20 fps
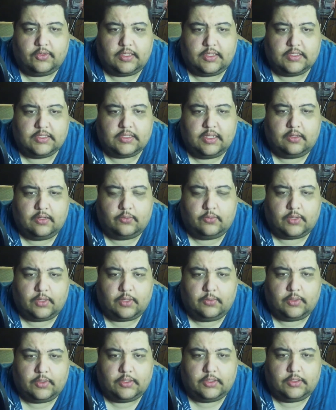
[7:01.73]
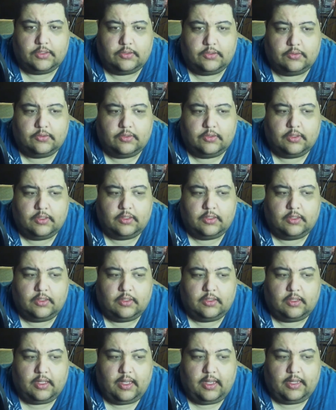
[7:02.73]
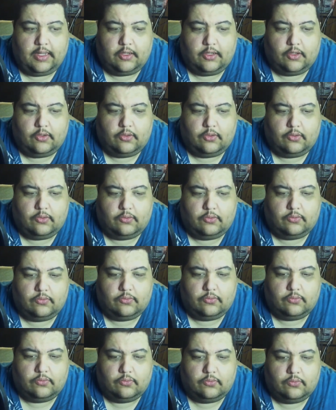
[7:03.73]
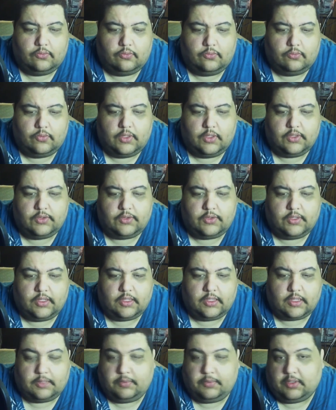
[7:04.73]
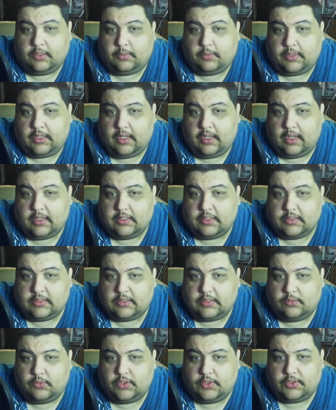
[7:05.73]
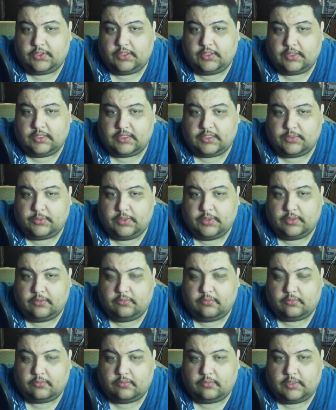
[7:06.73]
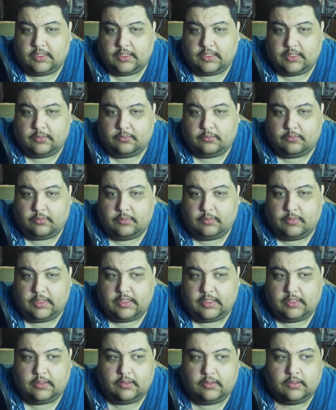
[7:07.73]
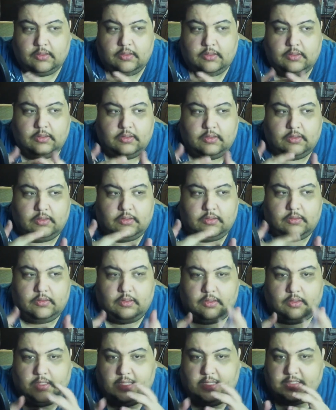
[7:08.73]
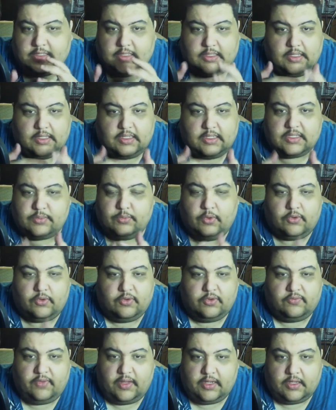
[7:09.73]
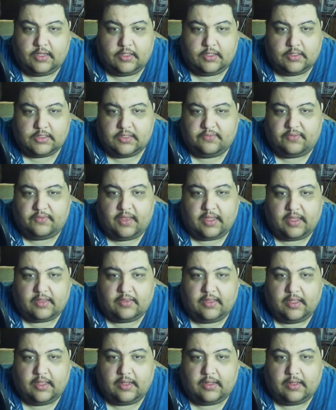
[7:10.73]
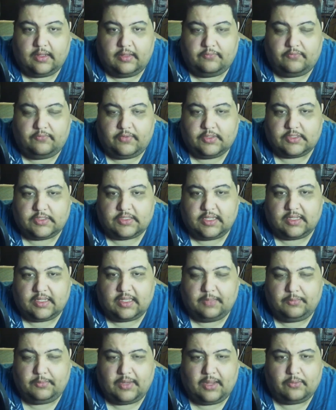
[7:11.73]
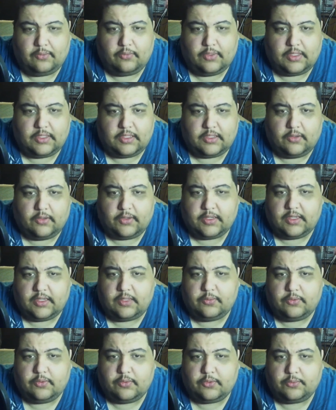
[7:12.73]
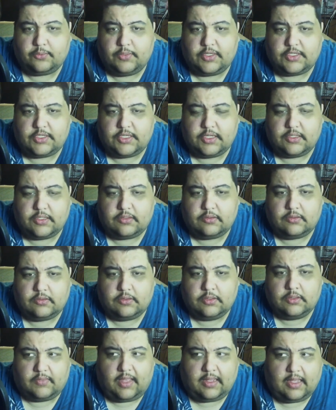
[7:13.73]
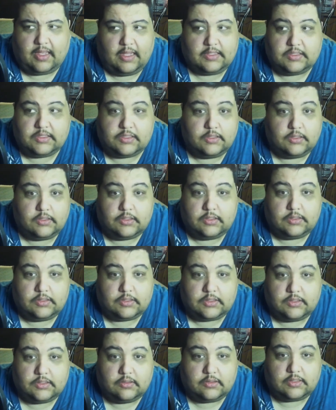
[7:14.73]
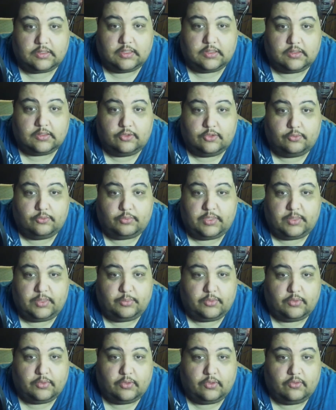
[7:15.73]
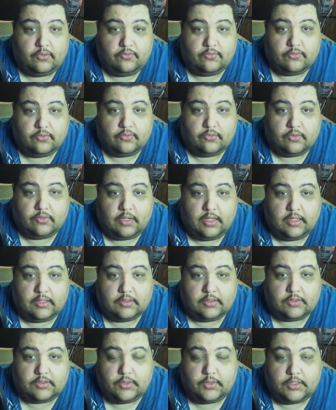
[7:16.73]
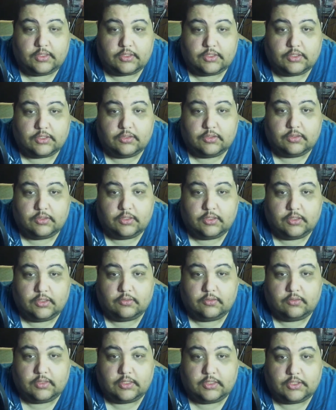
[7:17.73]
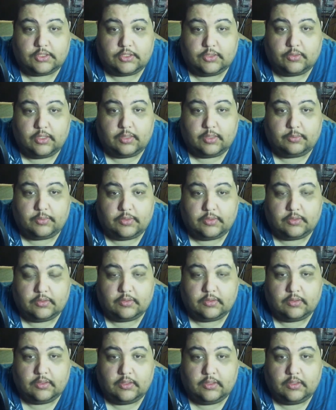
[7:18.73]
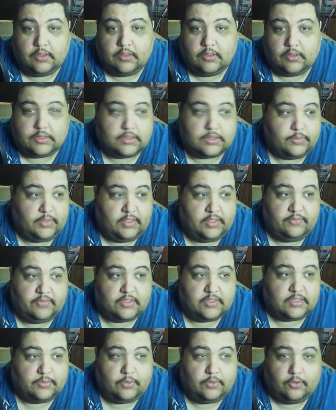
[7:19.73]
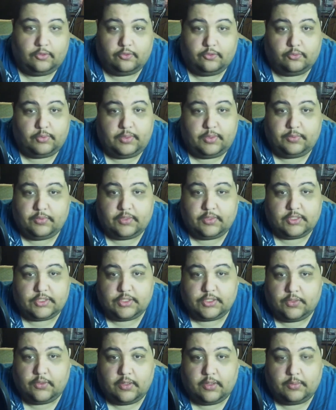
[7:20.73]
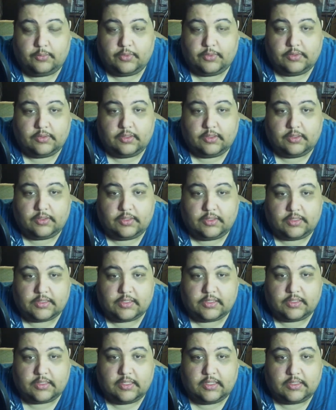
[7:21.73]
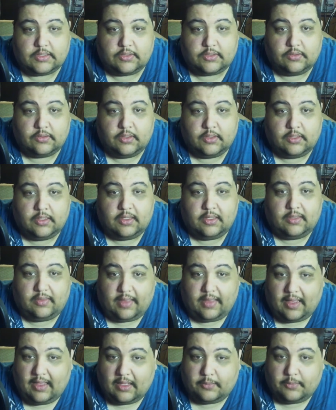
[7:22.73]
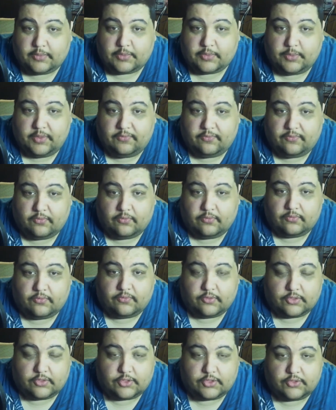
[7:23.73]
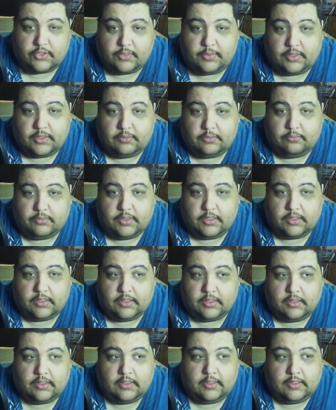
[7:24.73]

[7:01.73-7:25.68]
things out and what I want to do. I know one thing, and I'm going to be honest, one thing that's been getting me less and less motivated is the fact that it feels like I'm not really going anywhere with my channel. I constantly still get new people over on Twitch, that show up, and even some older people that show up and things like that. So that helps me for streaming, but